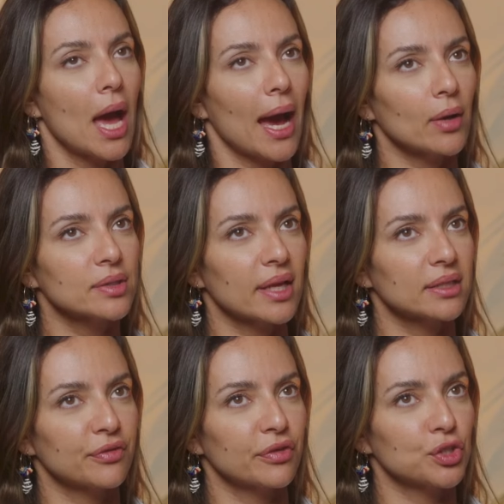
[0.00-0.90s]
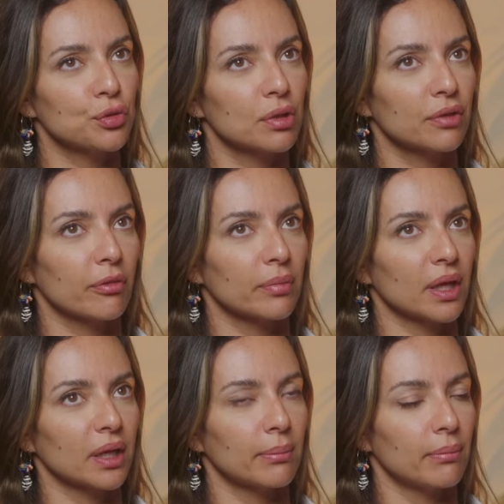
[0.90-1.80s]
How is that different, do you think, from like
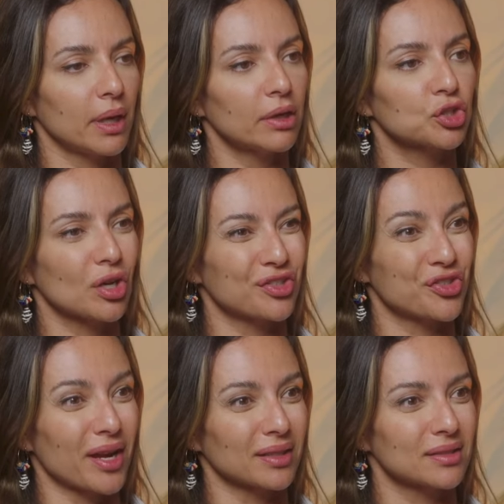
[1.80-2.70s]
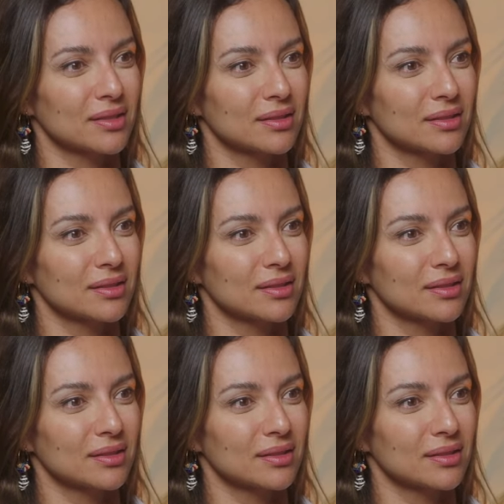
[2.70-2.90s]
a marriage contract?